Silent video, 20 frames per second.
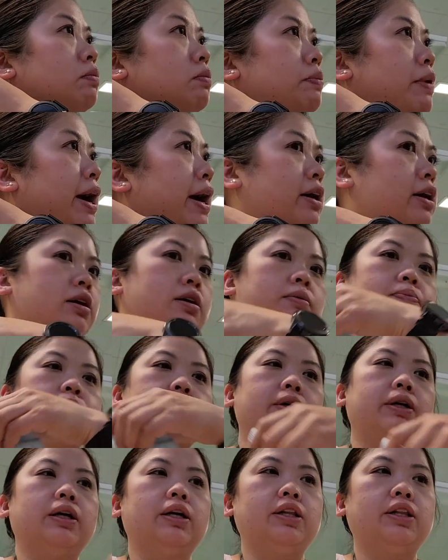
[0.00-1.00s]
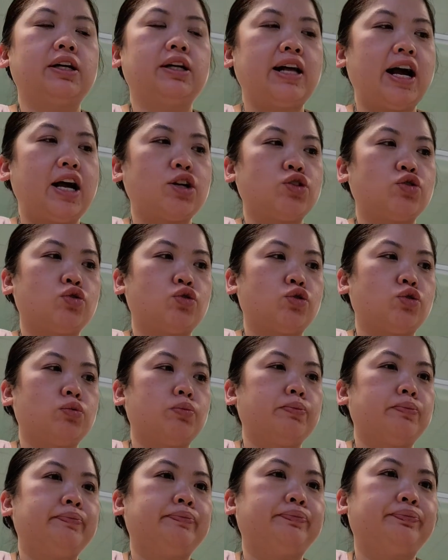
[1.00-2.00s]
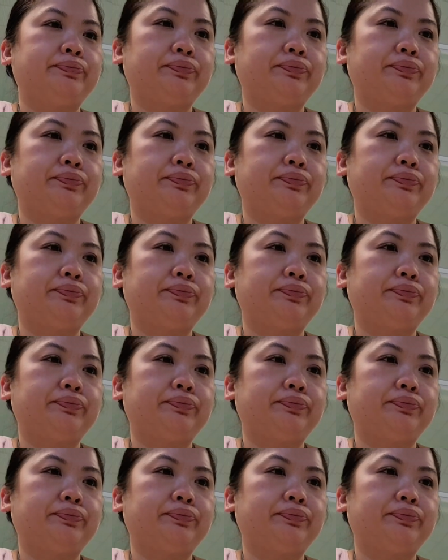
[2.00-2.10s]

pack up uh, the classroom